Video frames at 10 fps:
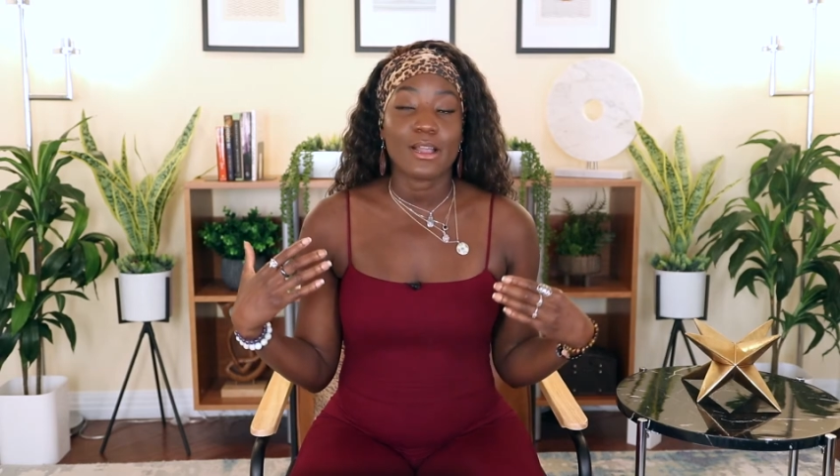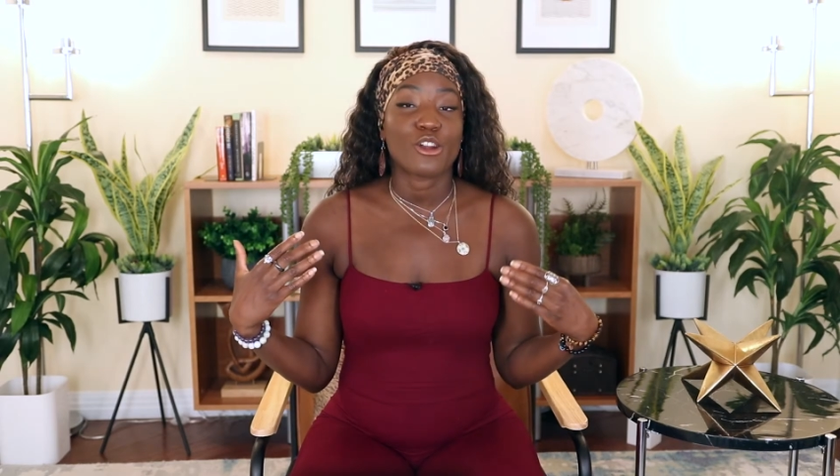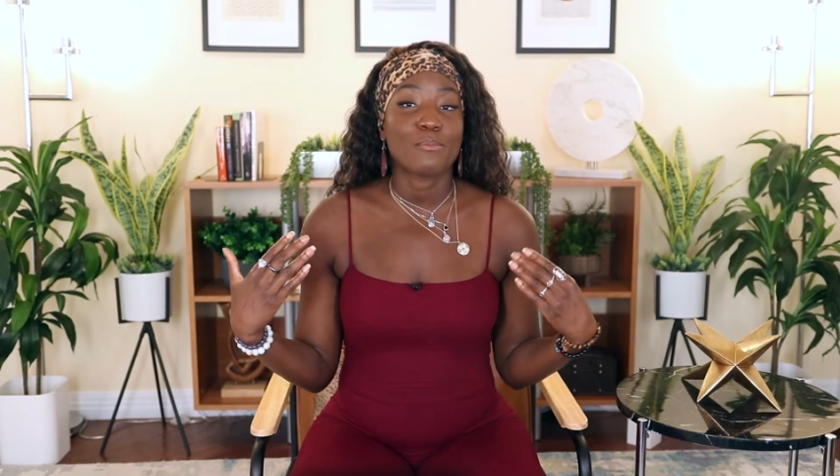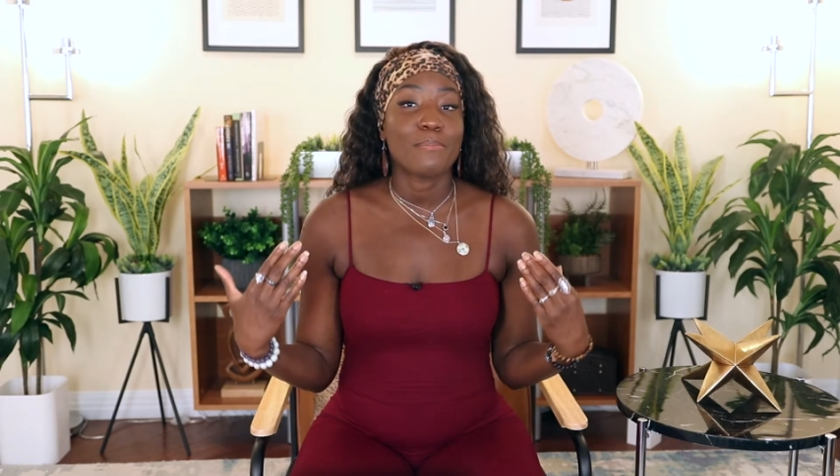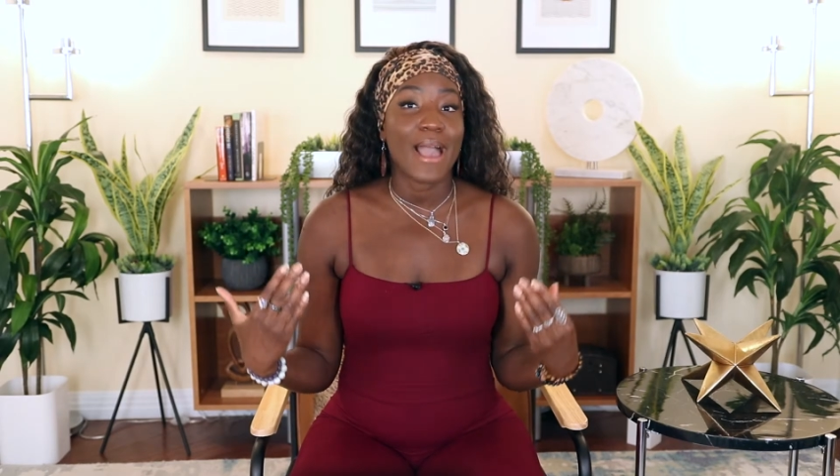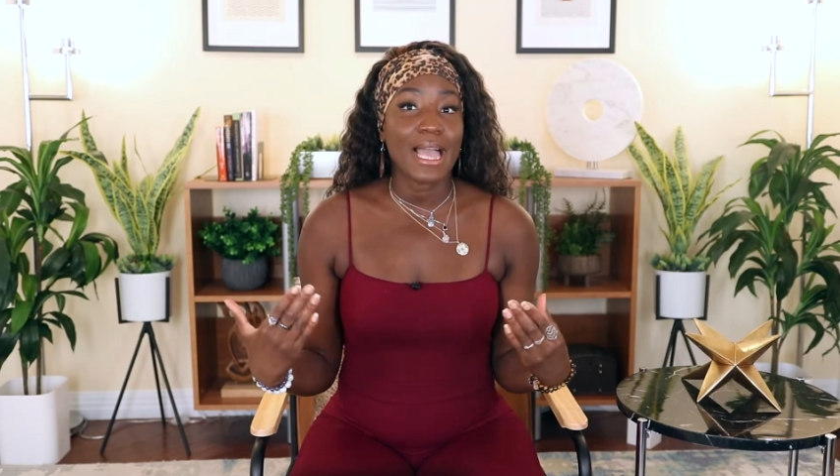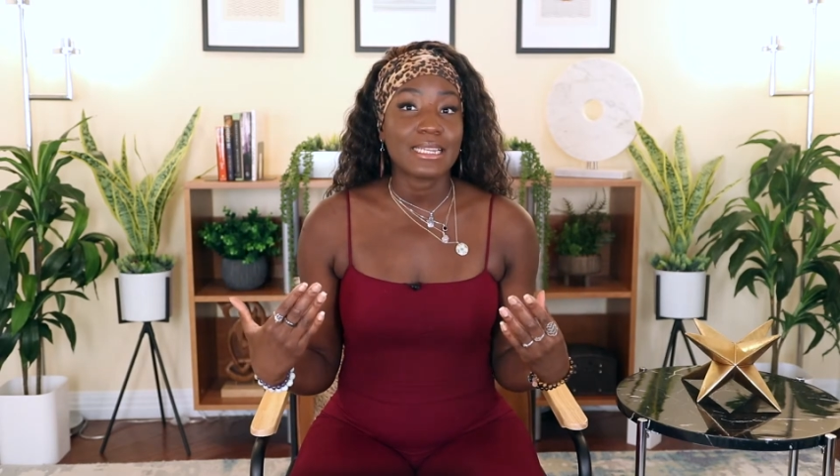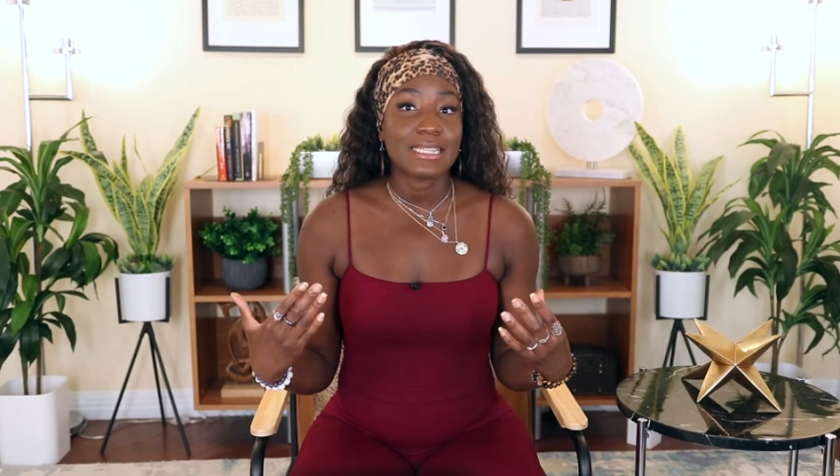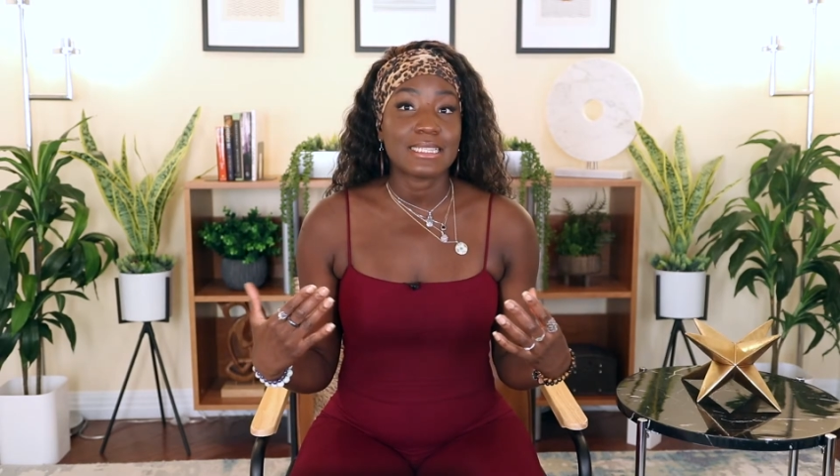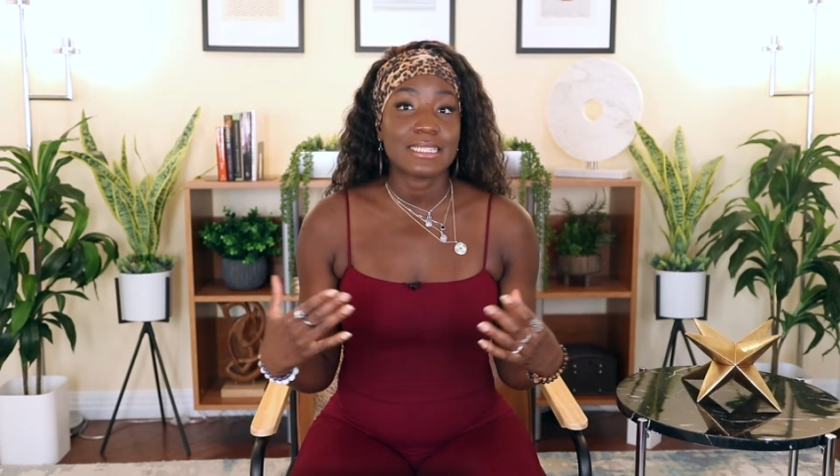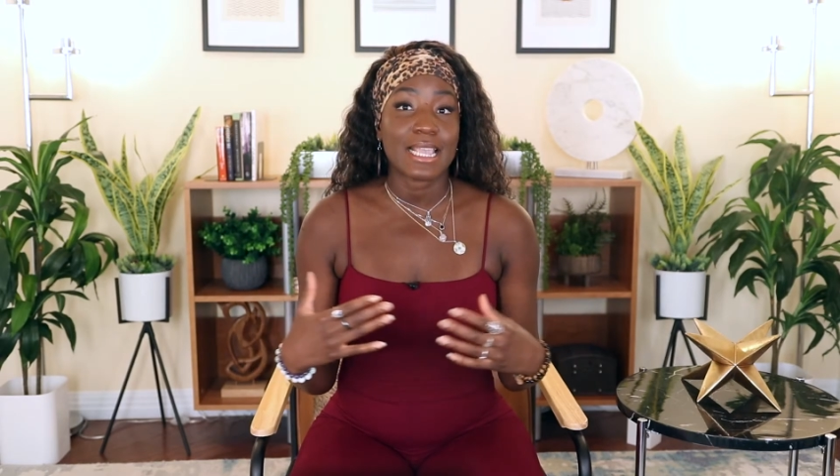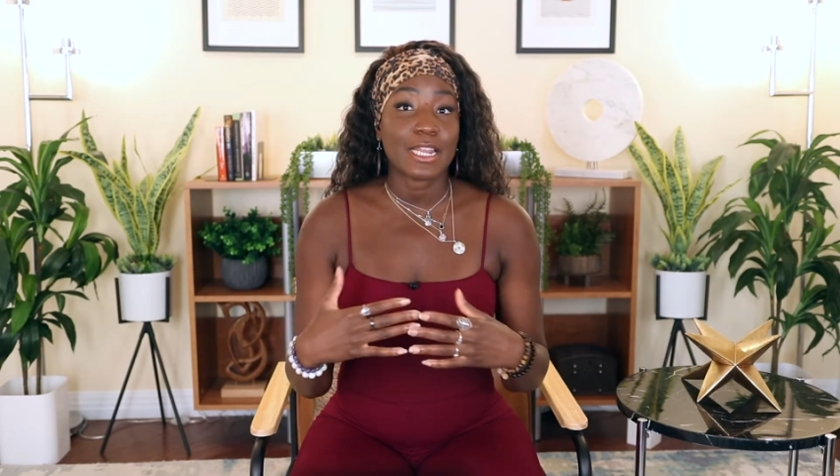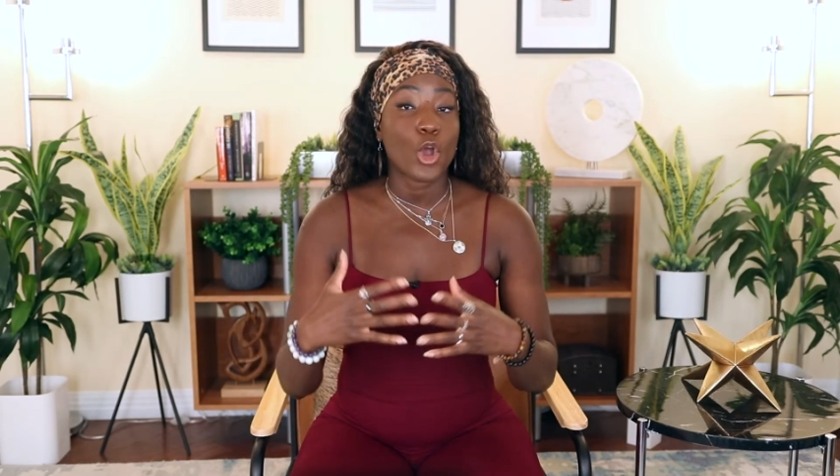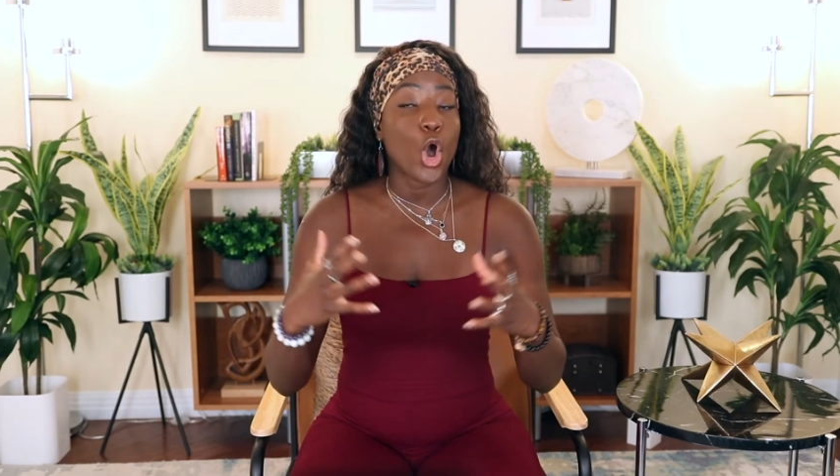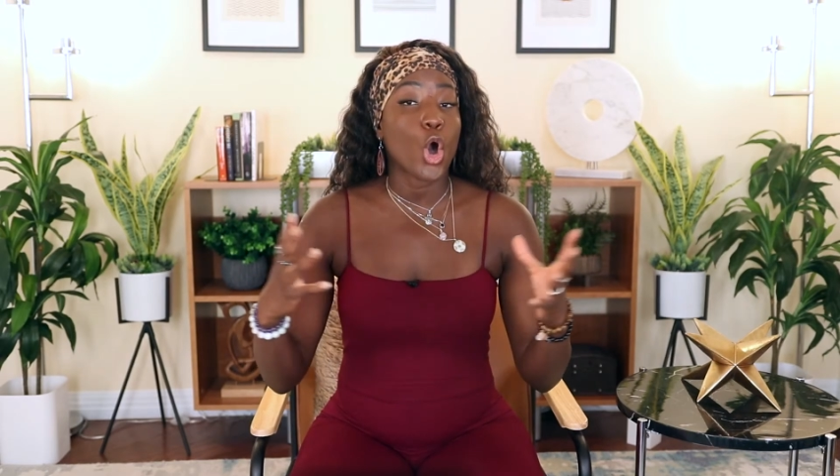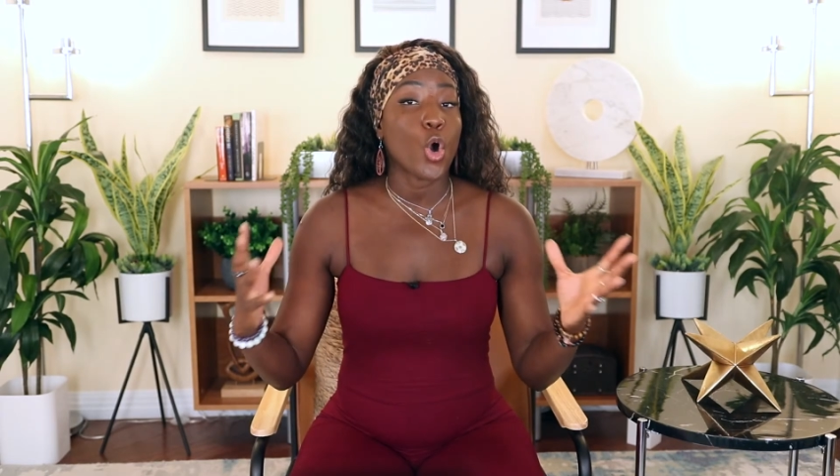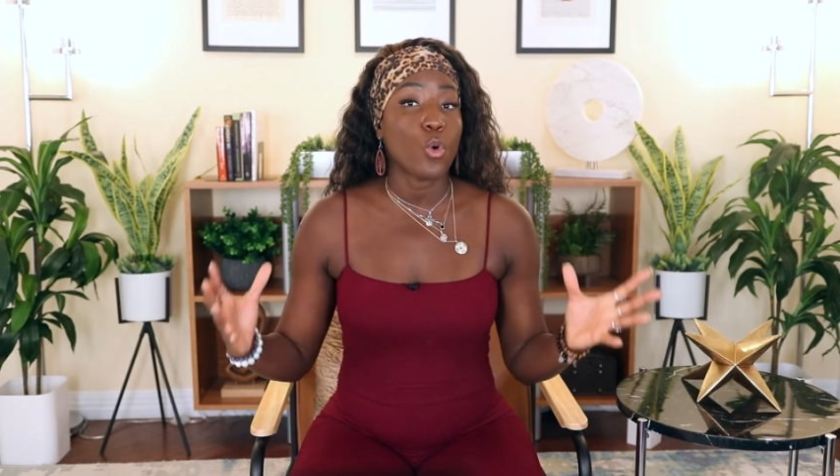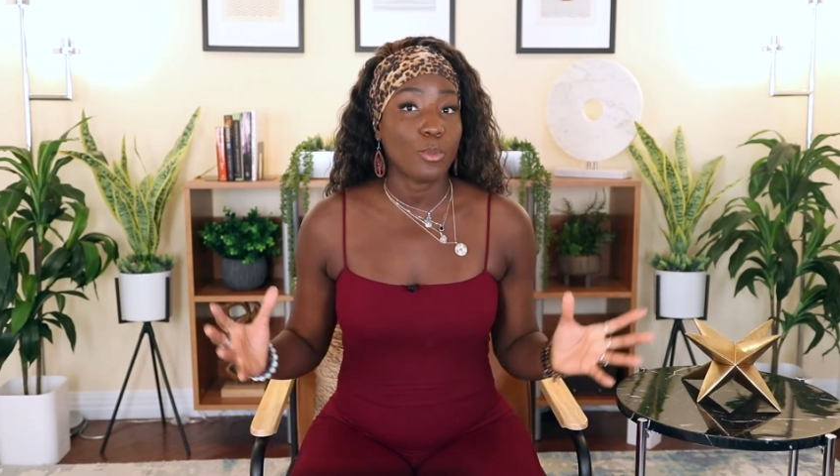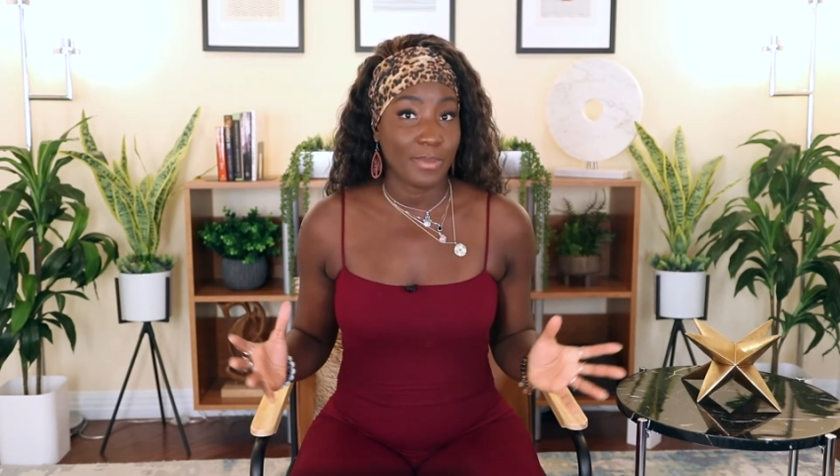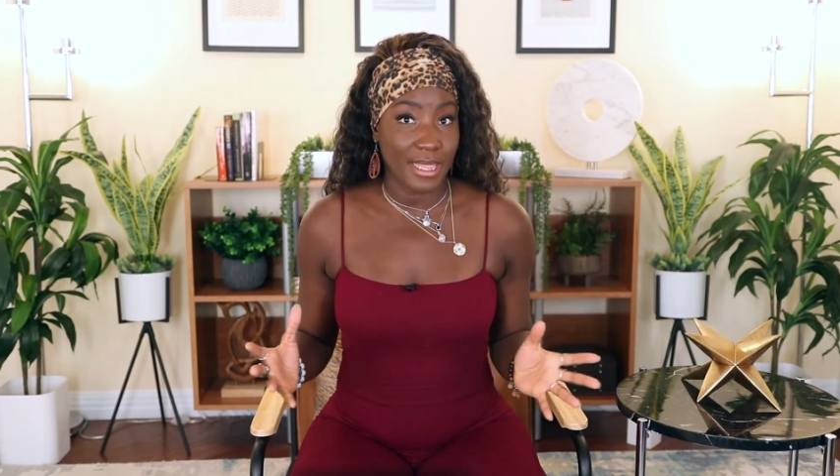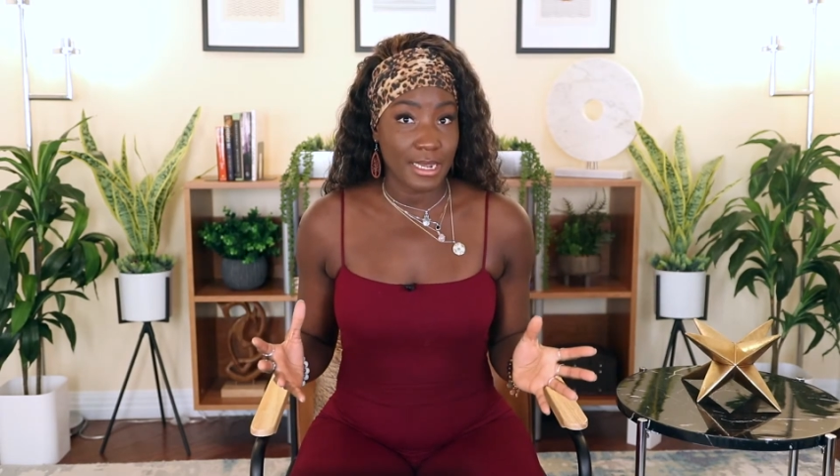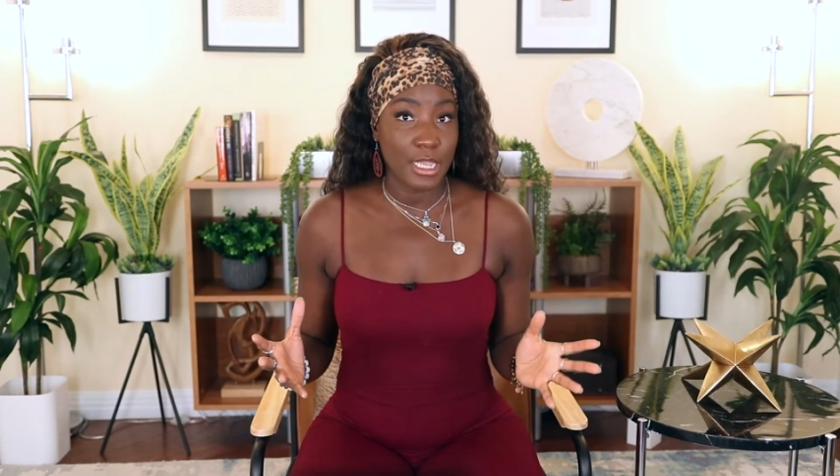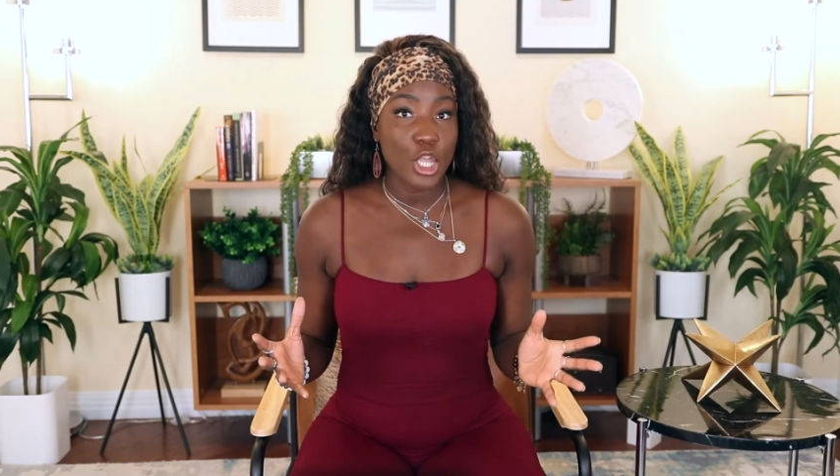are balanced and open,